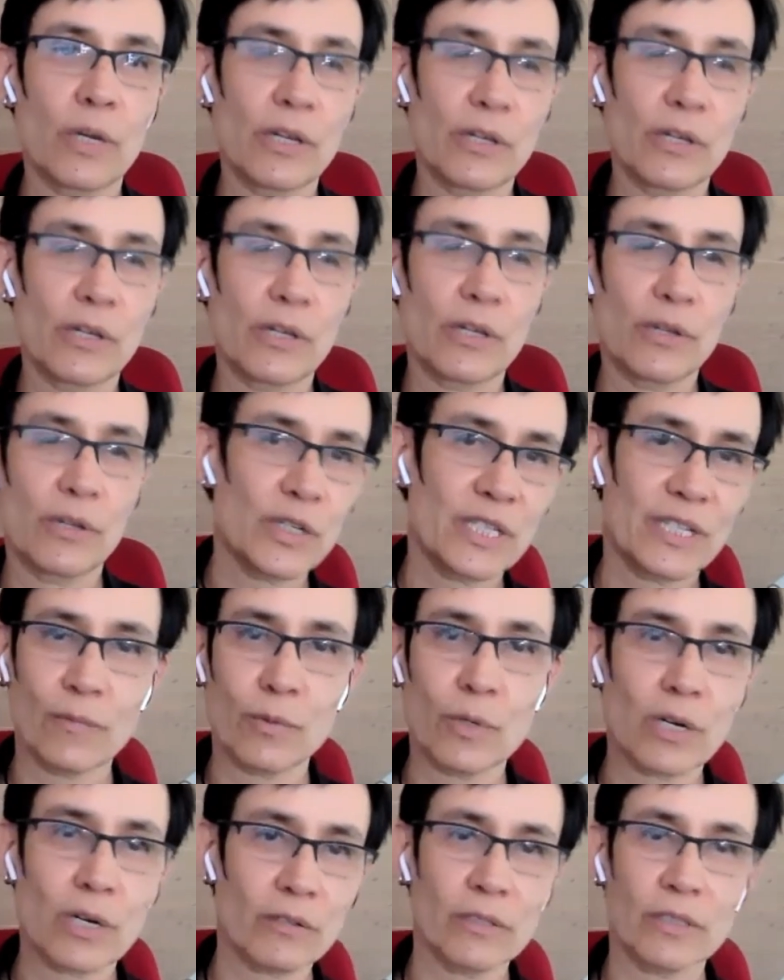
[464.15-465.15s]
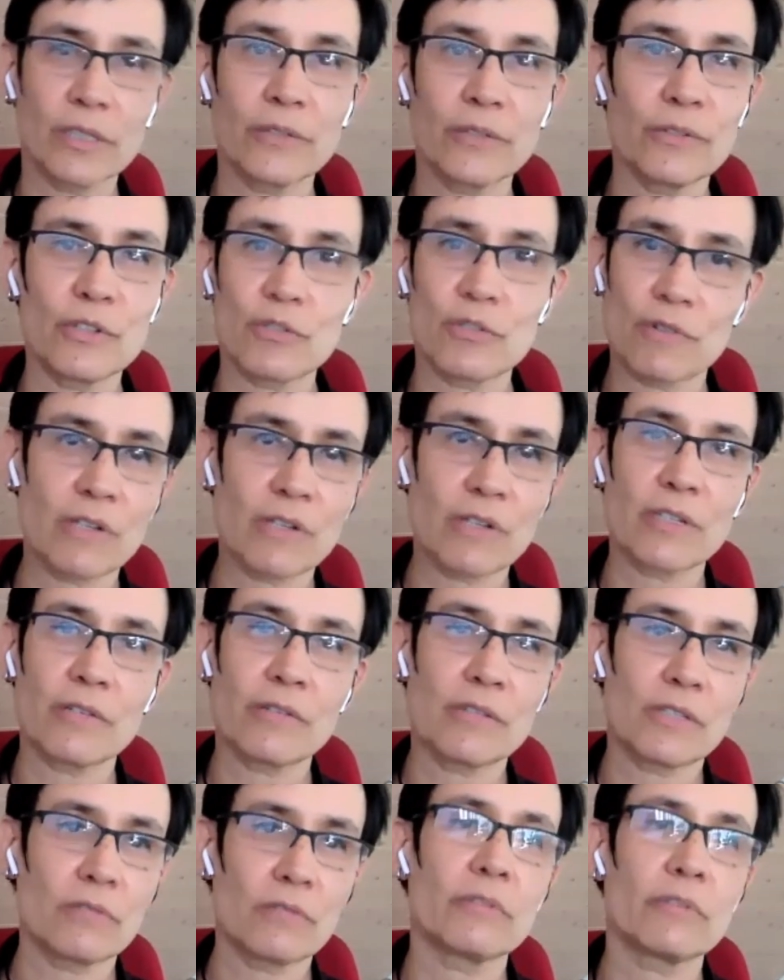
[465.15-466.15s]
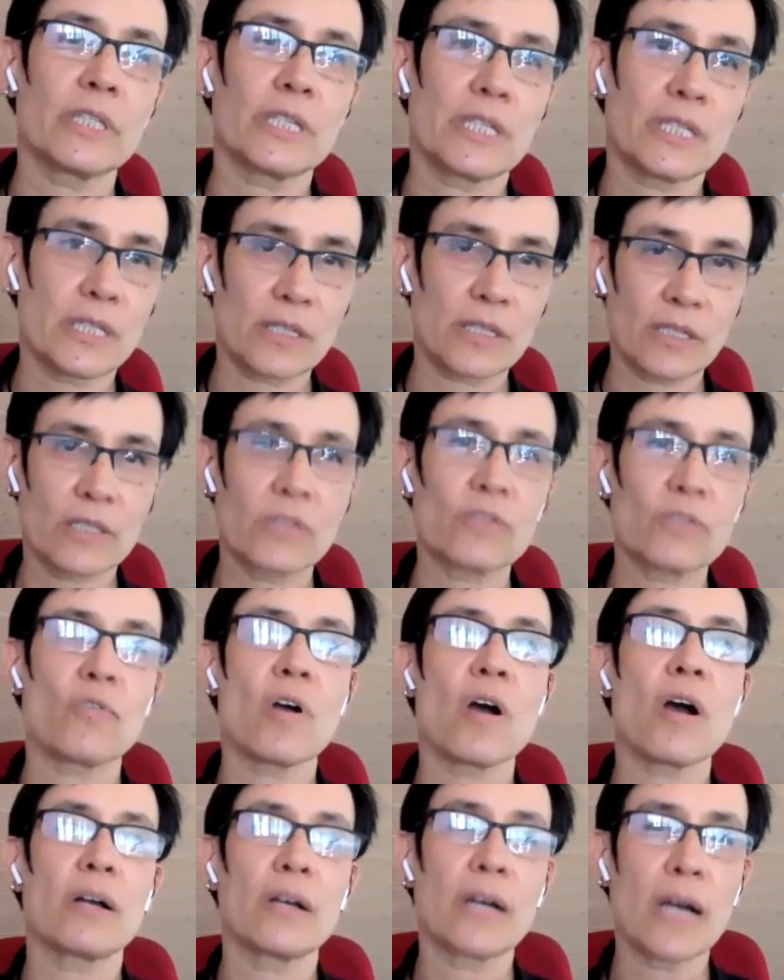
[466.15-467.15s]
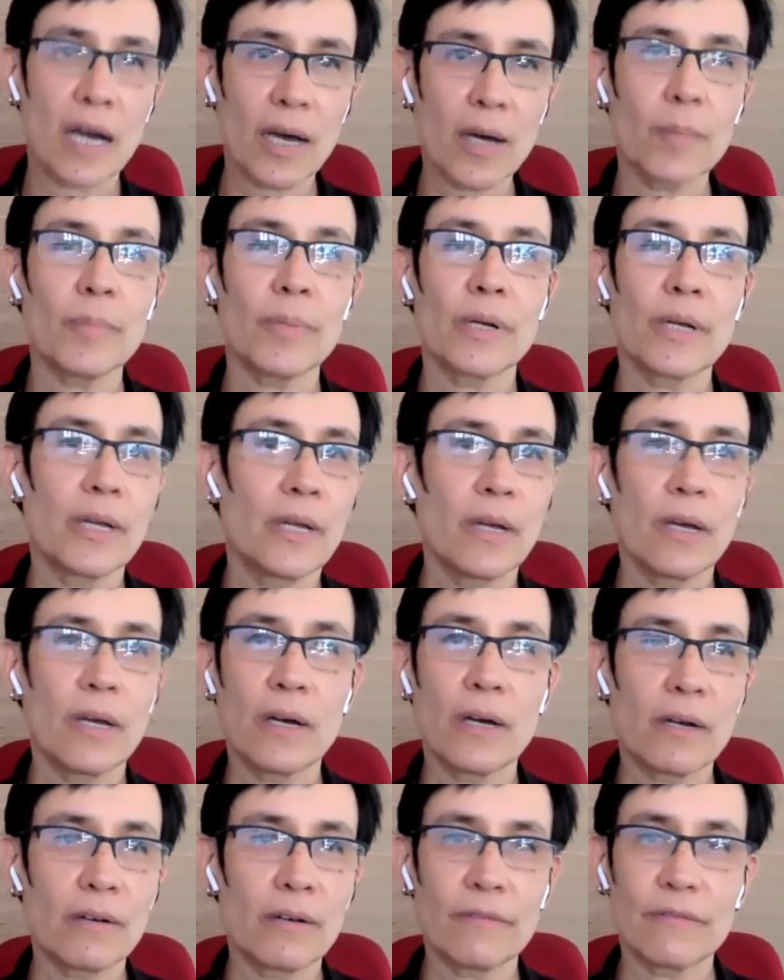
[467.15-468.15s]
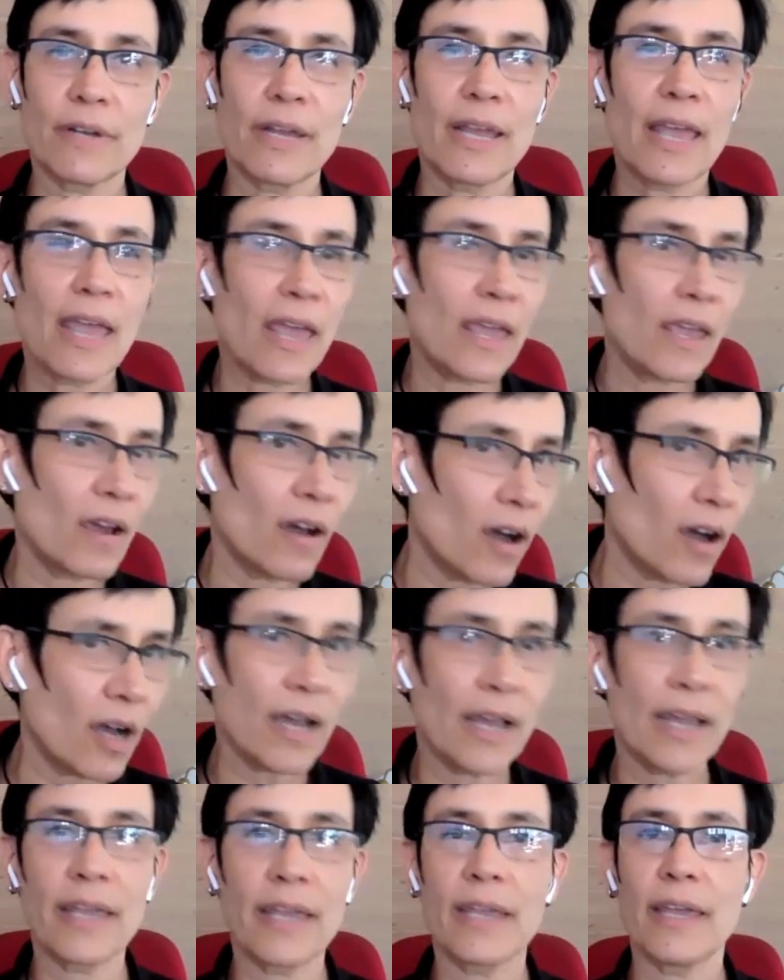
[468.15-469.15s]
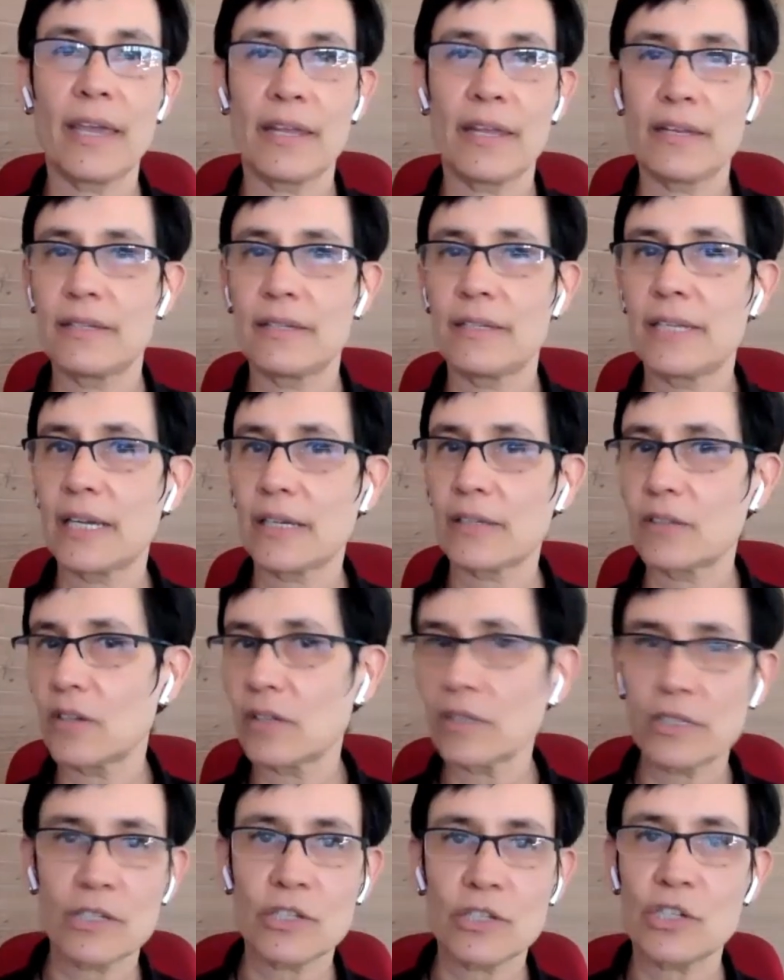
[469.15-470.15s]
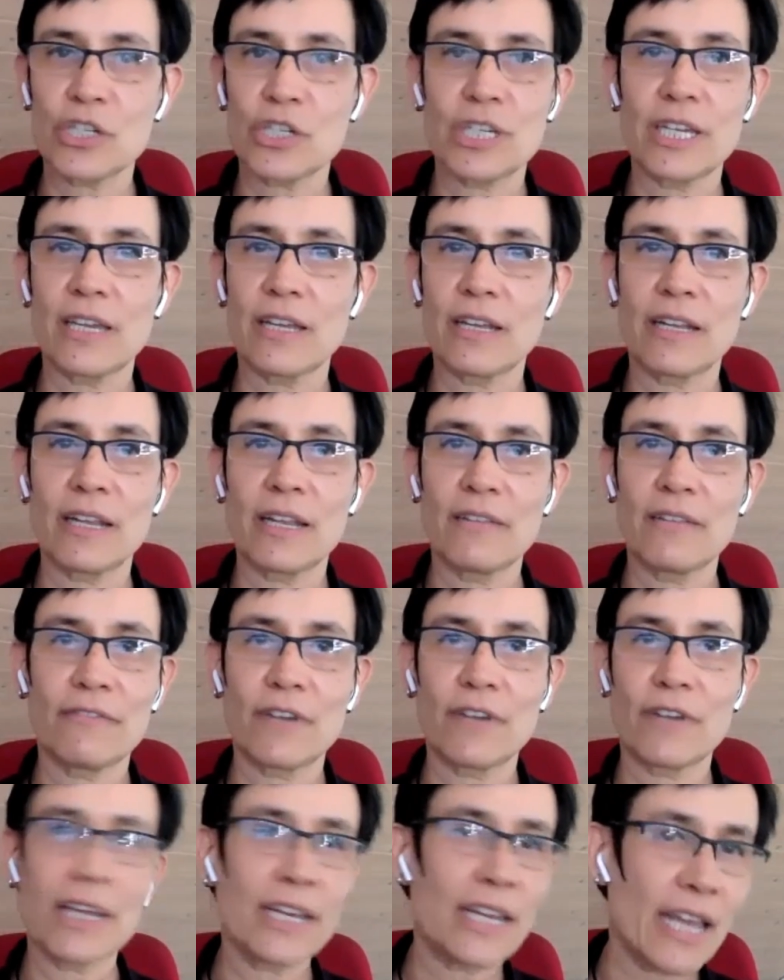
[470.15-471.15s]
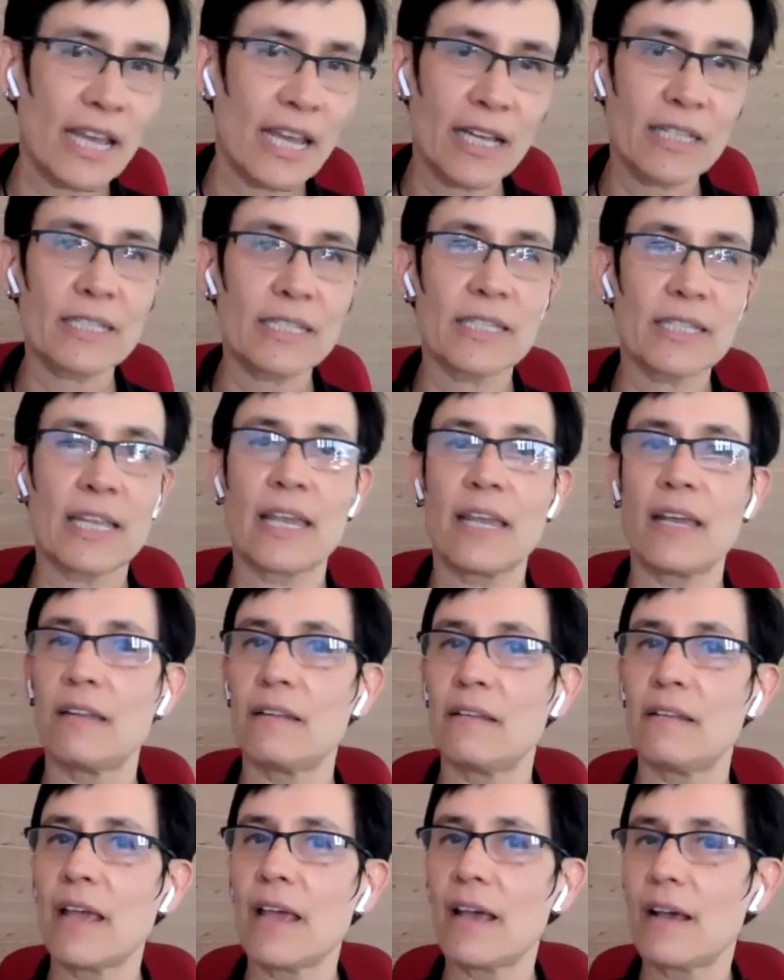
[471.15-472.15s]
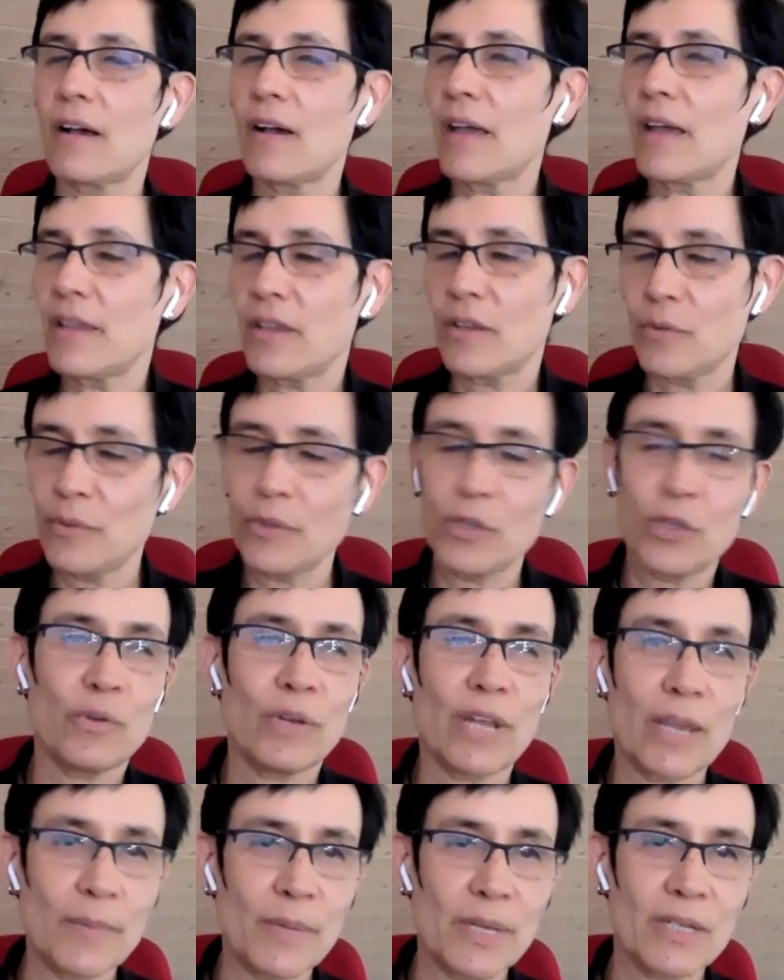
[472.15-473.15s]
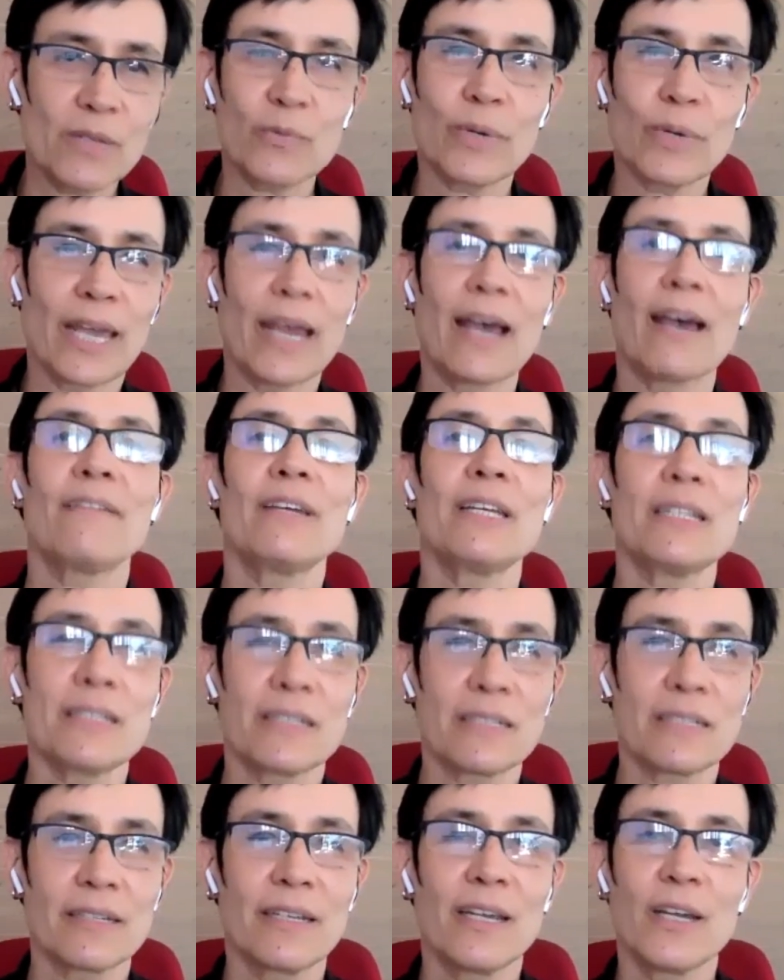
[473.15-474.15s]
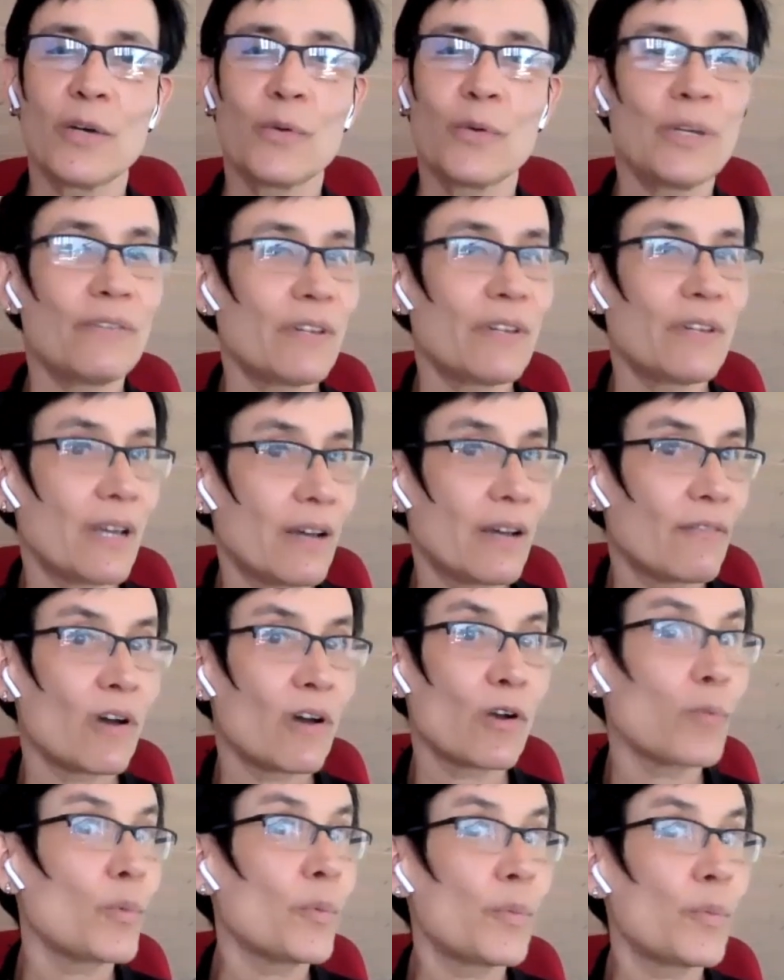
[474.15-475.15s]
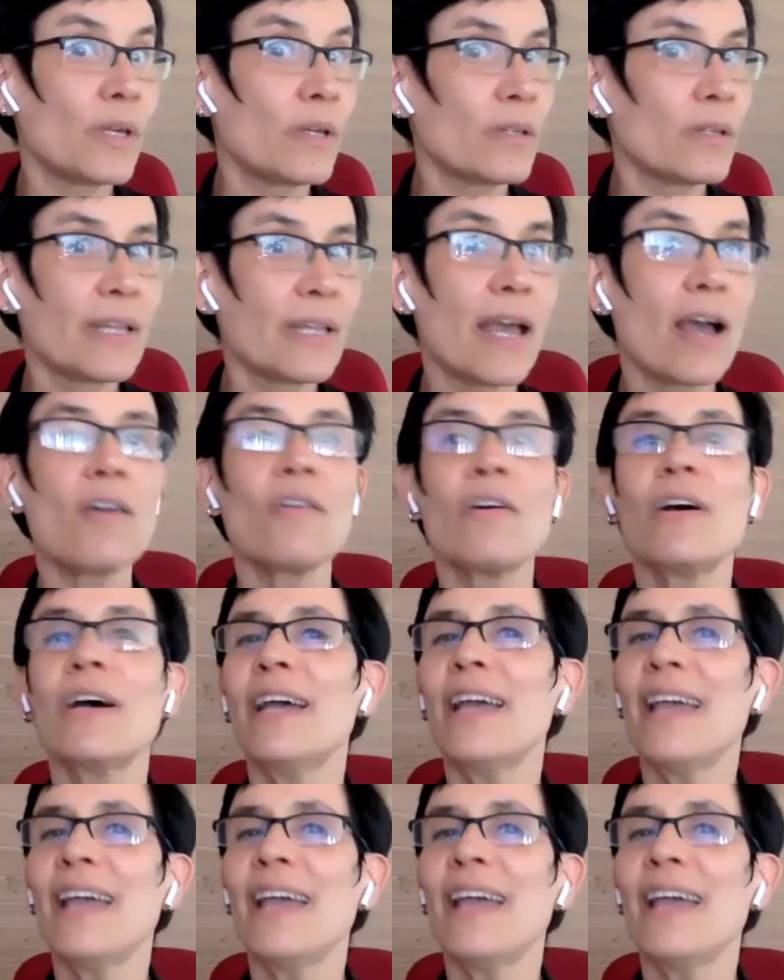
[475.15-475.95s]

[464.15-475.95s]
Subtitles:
University of Waterloo in Toronto is a really strong hub of AI and technology and finance, and you name it, we have it. We even have automobile now.